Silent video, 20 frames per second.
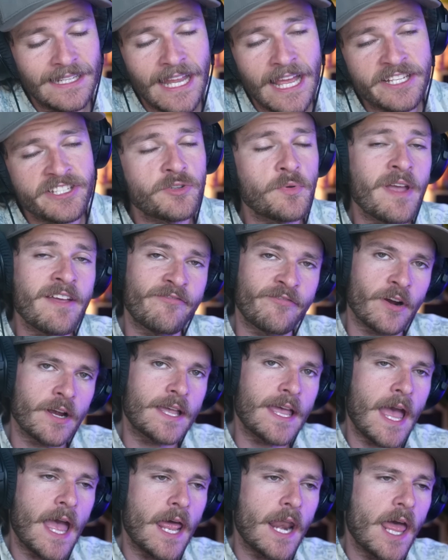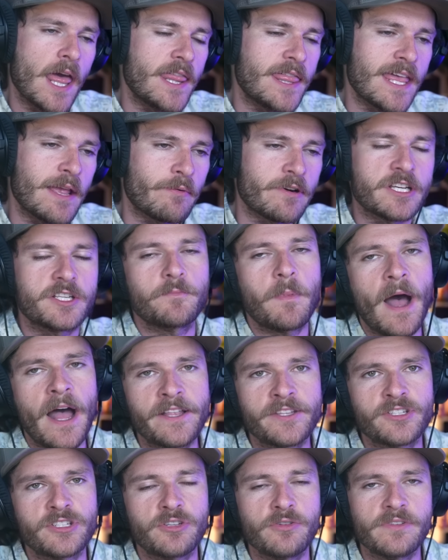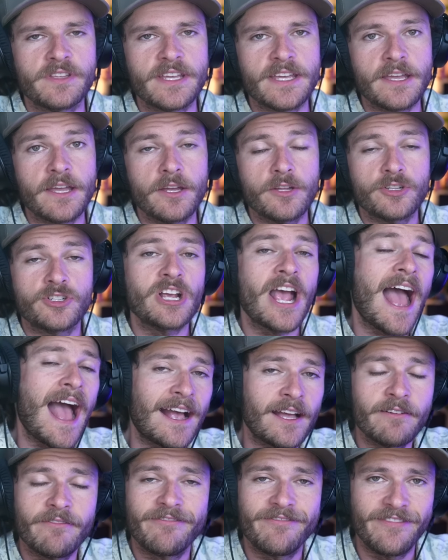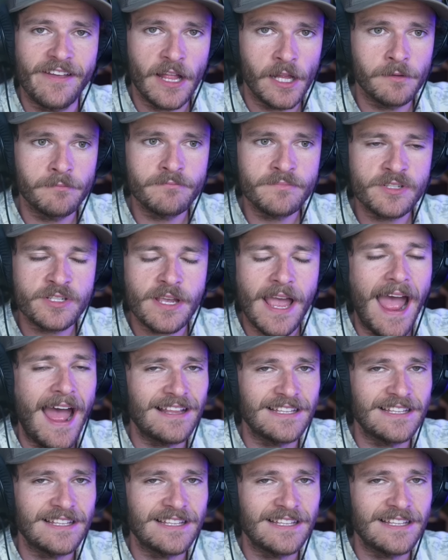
And lest we forget the response to the Jacksfilms